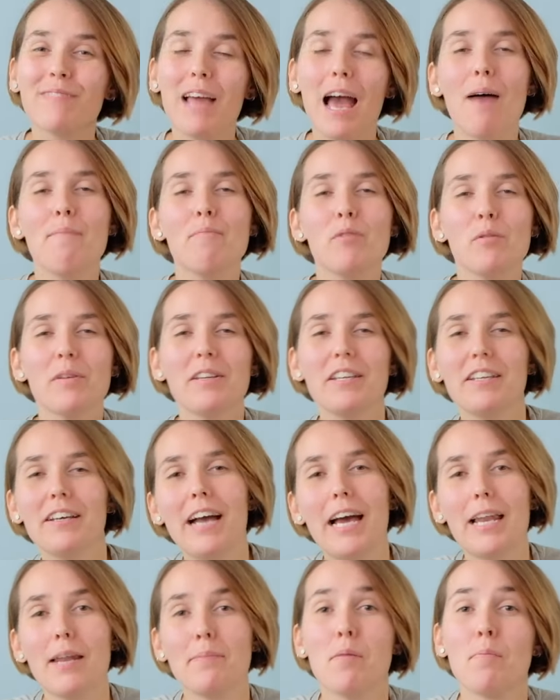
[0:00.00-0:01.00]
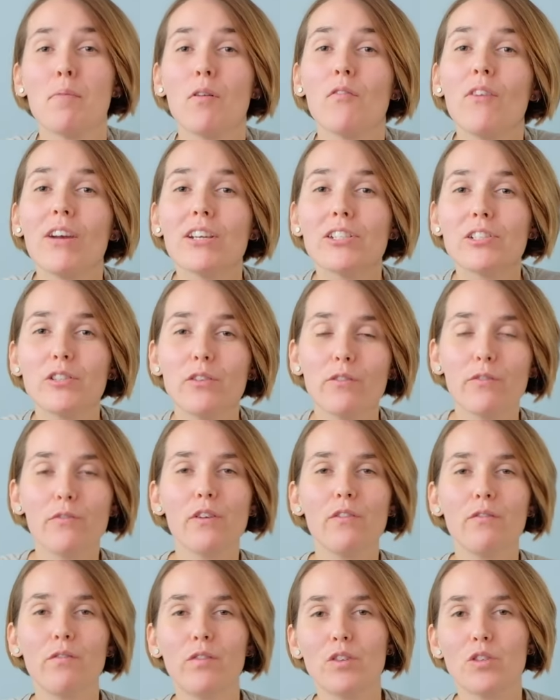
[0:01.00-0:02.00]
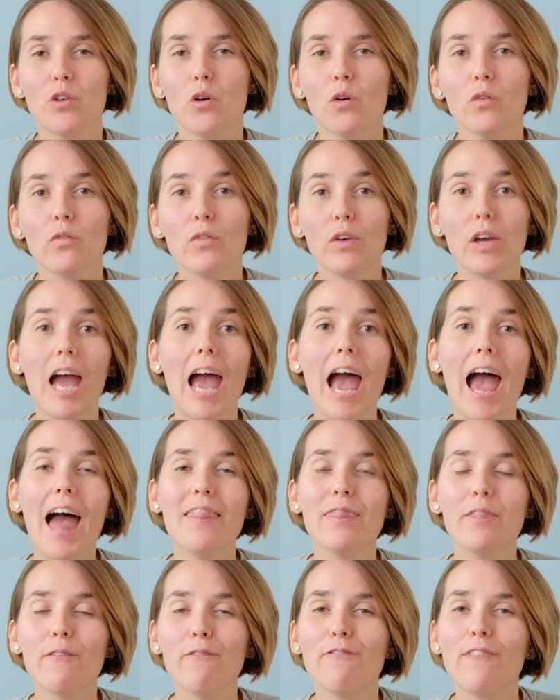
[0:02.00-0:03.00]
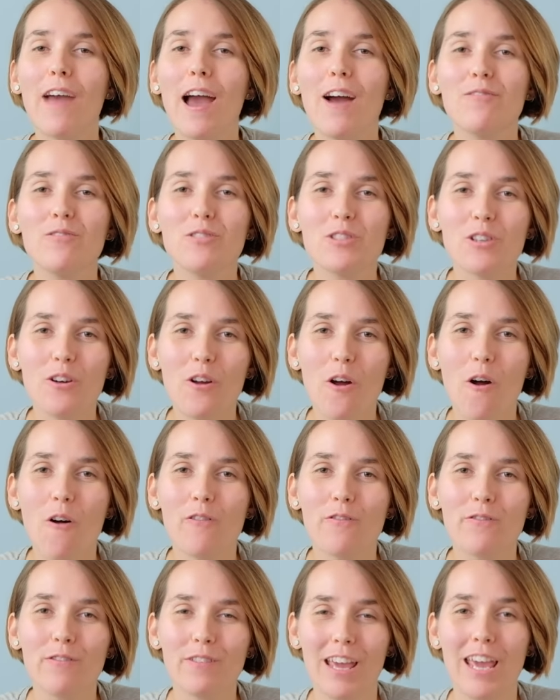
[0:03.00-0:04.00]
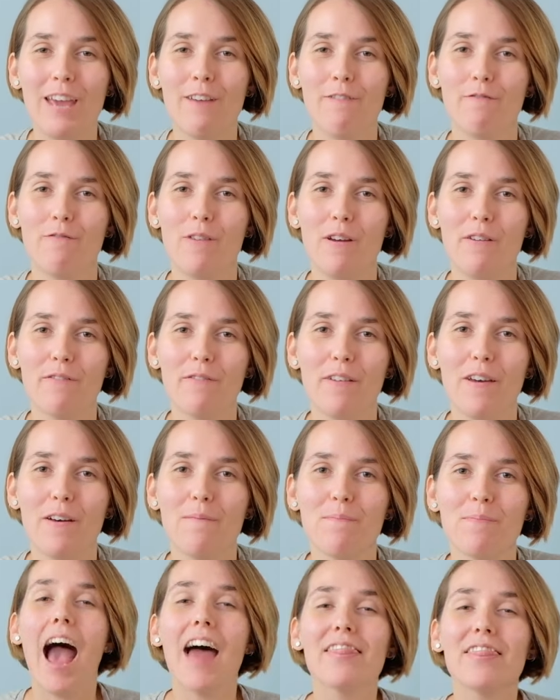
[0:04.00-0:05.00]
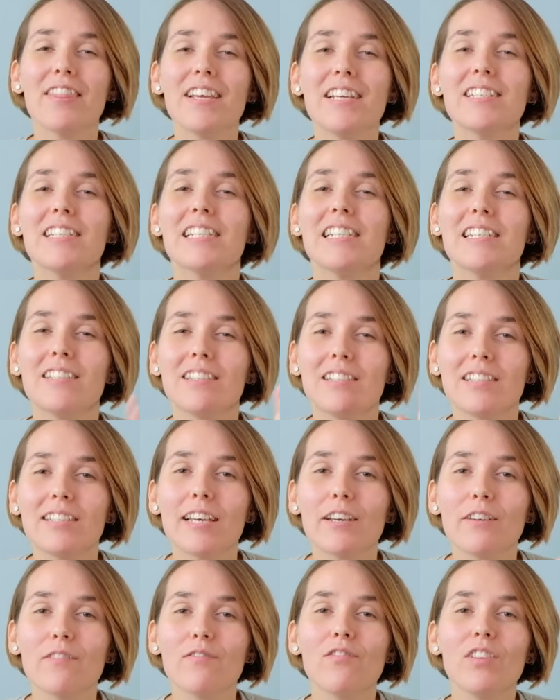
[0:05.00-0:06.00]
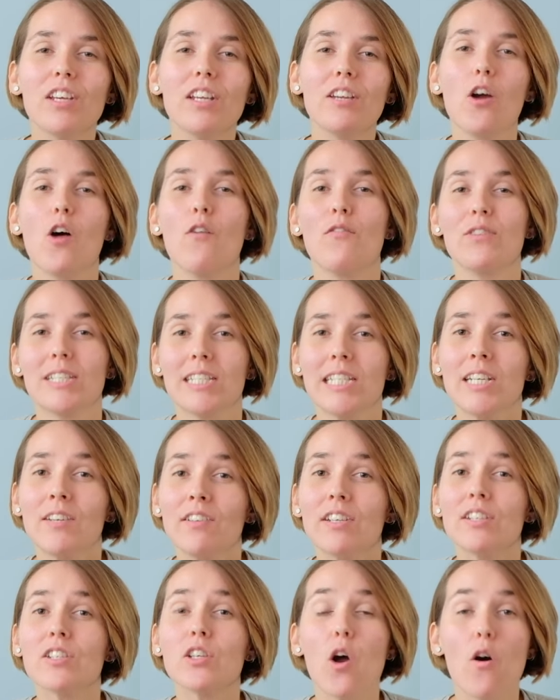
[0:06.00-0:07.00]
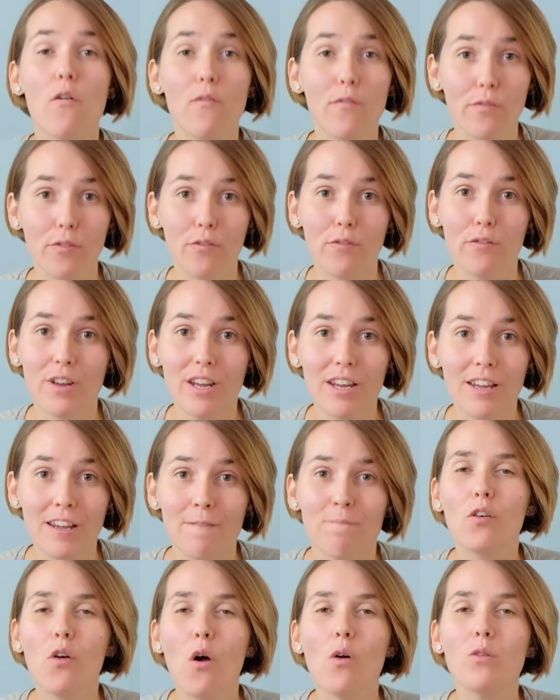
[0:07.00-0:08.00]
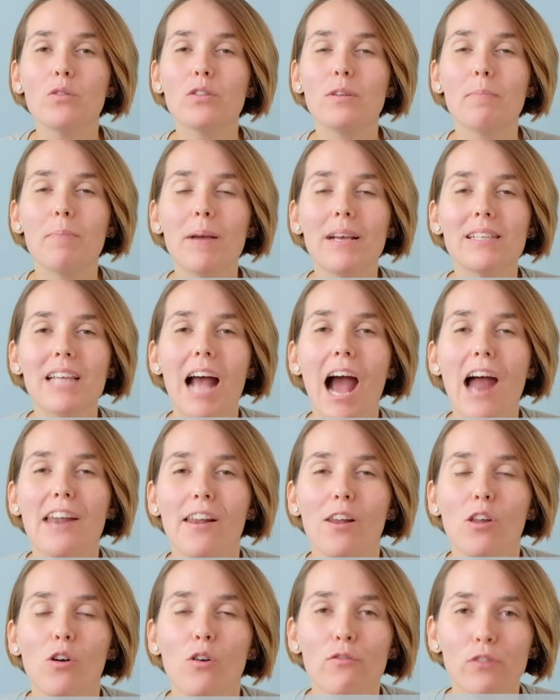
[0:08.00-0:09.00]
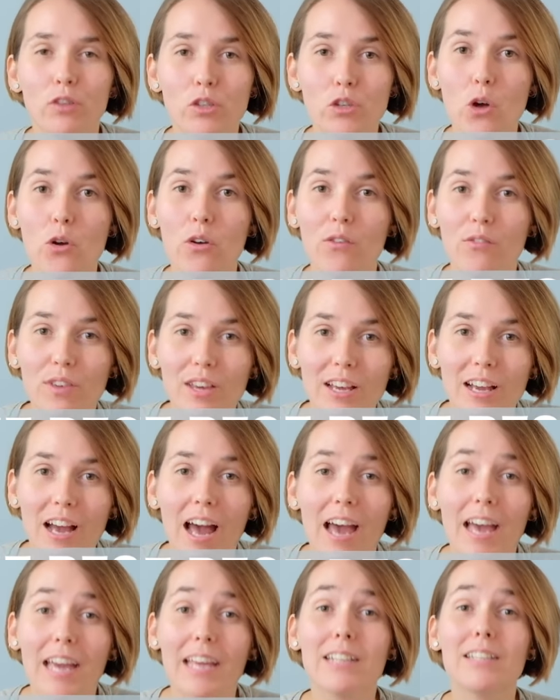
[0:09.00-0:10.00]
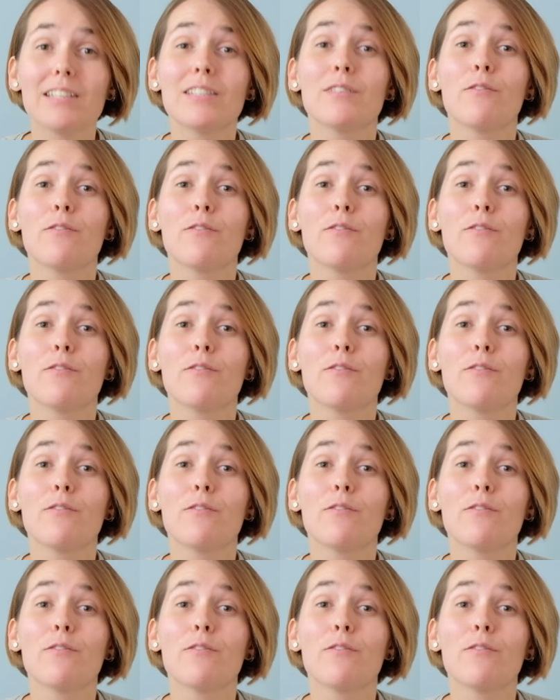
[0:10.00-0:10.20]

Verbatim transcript: I'm Marina and I'm a professional film photographer and the founder of IFWEFILM. And this is the second video of a series of three called The Best Analog Photography Guide